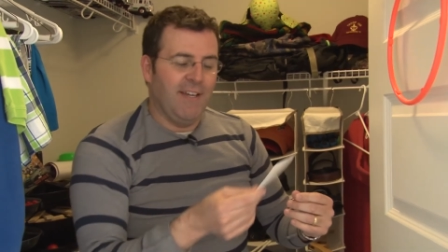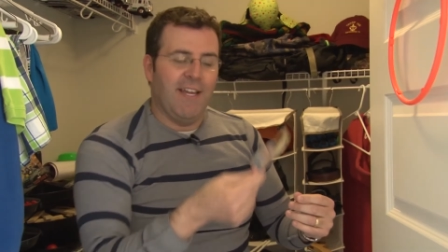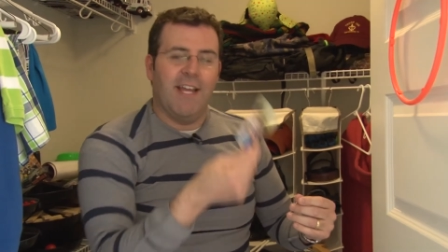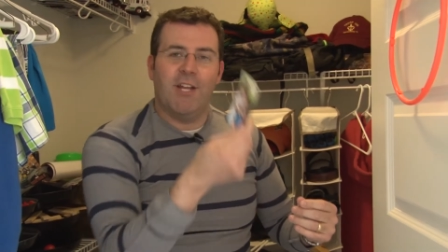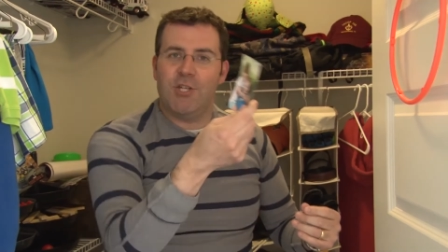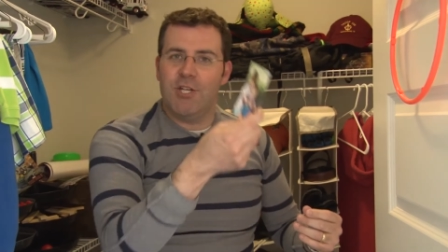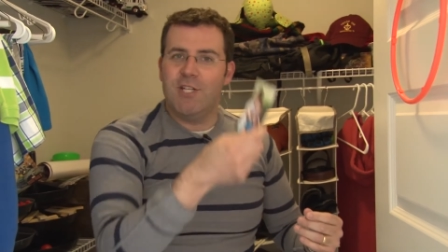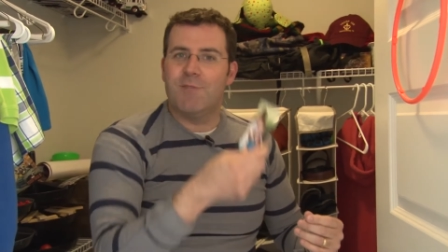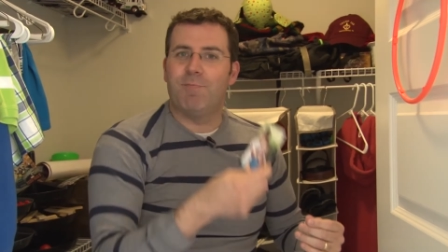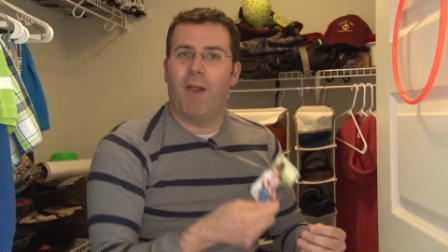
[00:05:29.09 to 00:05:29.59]

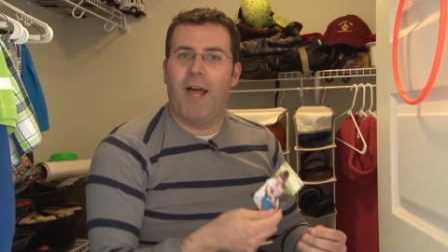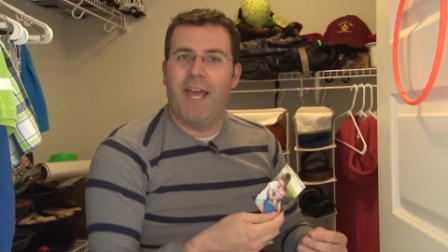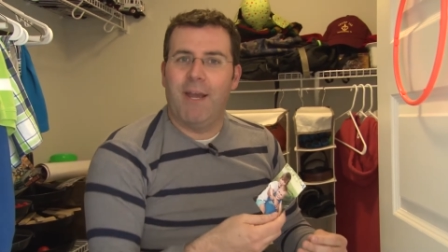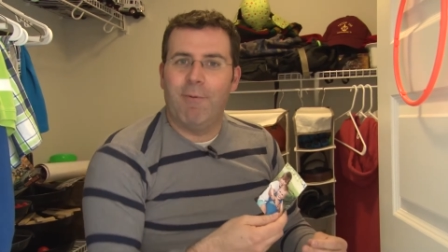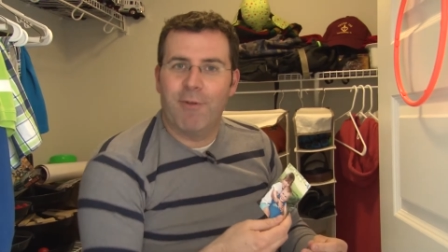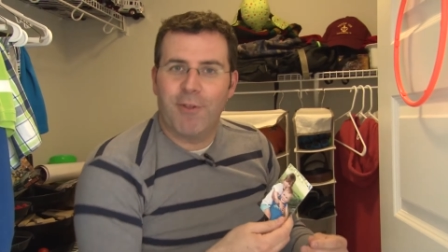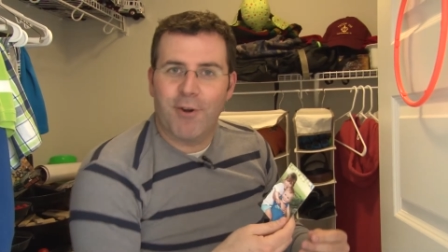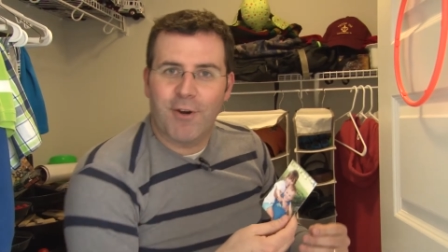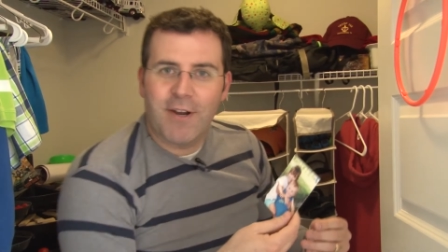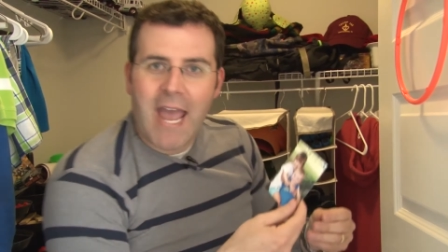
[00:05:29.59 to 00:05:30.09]
and she's
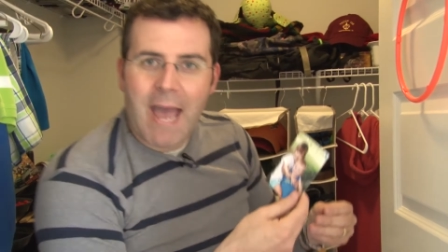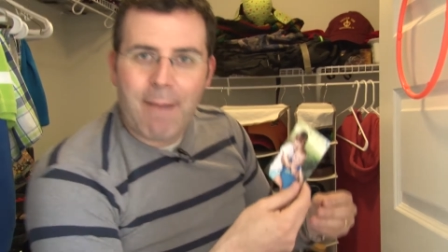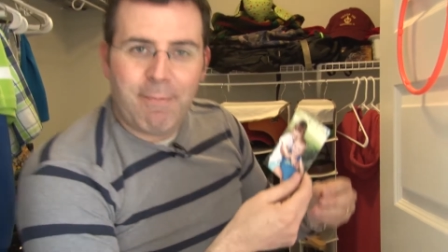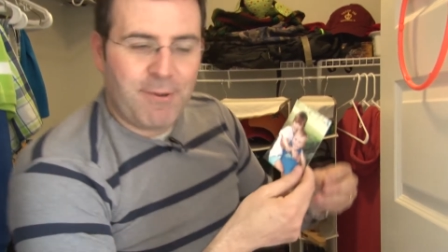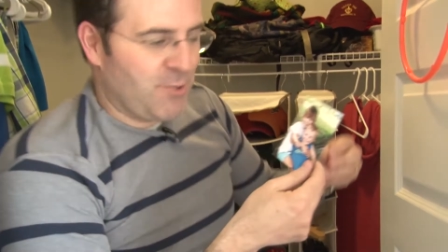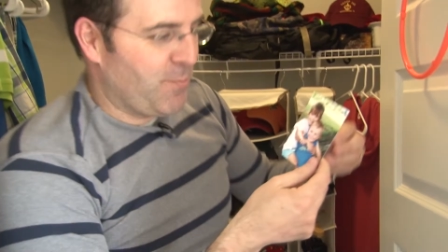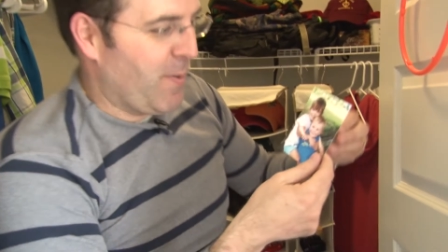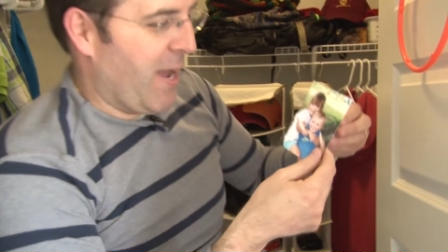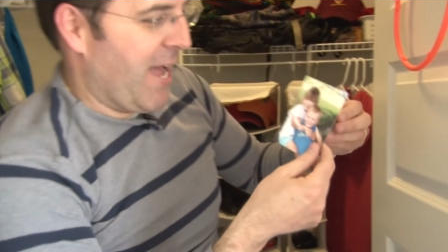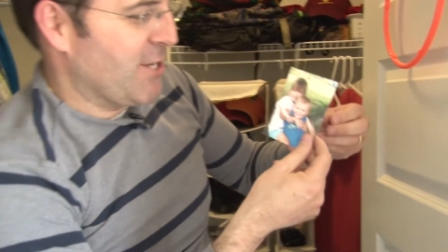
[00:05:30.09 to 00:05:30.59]
playing with her
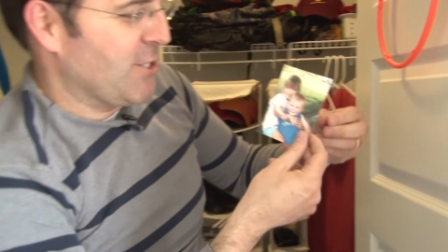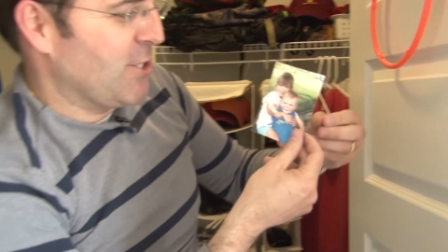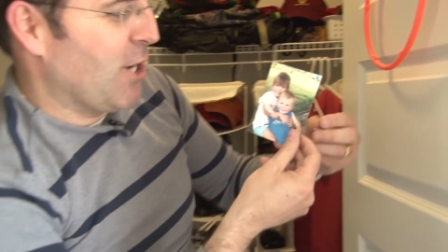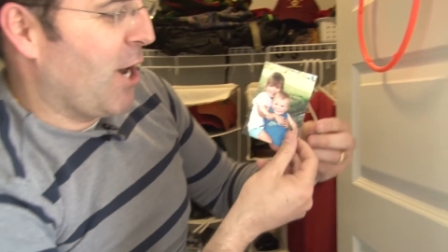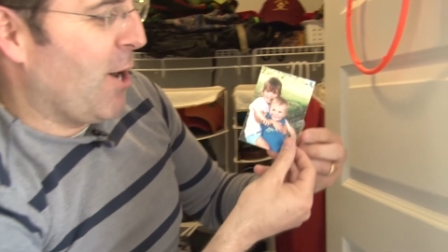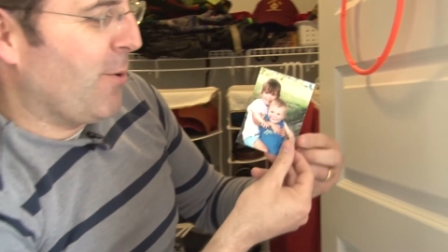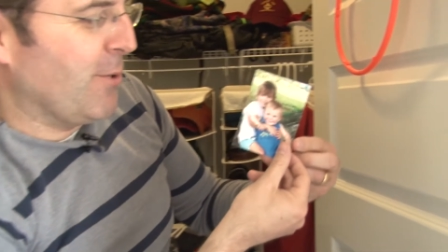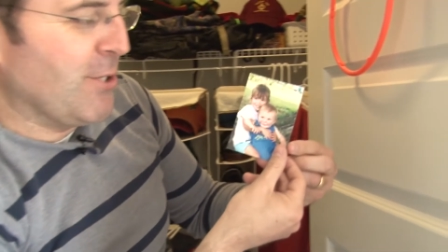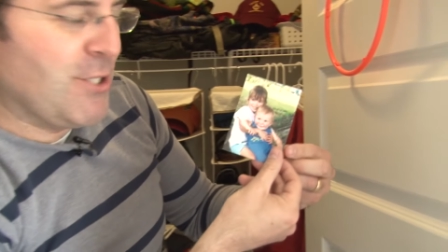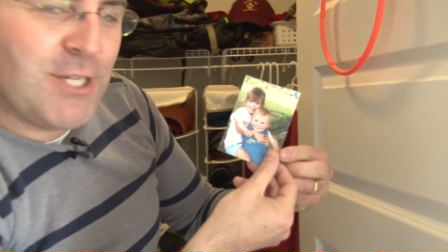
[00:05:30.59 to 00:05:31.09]
Cabbage Patch
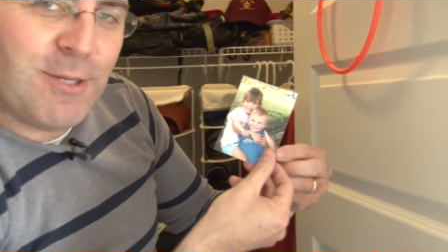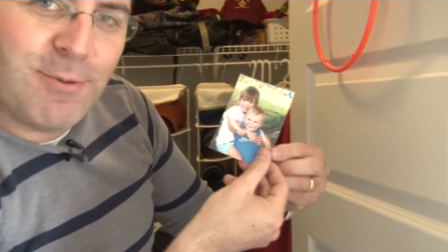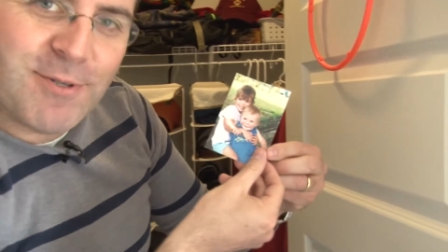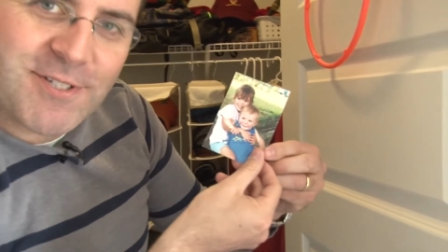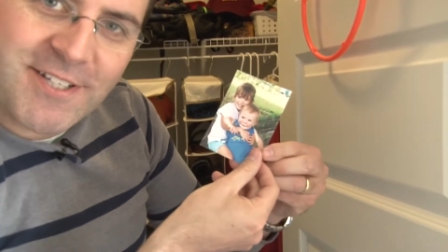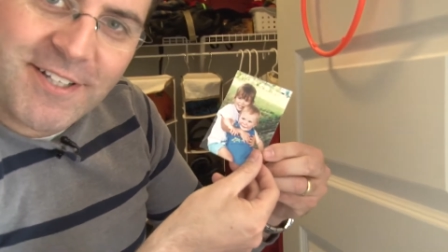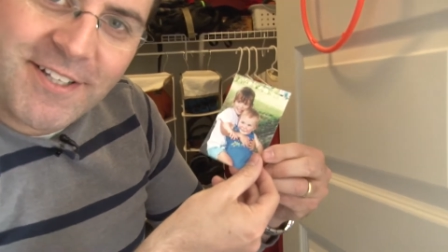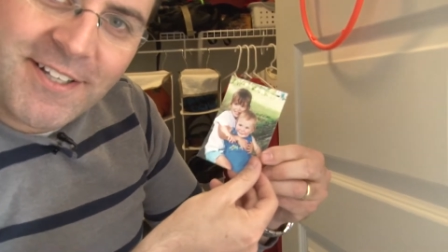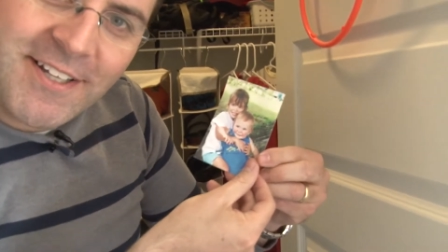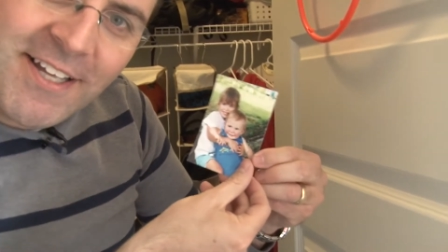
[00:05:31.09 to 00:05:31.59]
doll when she
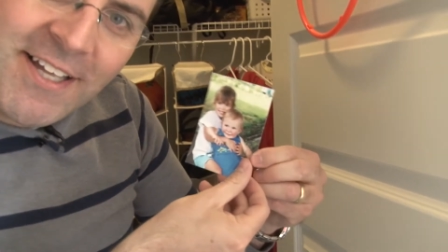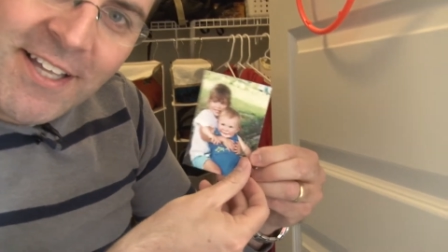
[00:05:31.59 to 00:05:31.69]
was a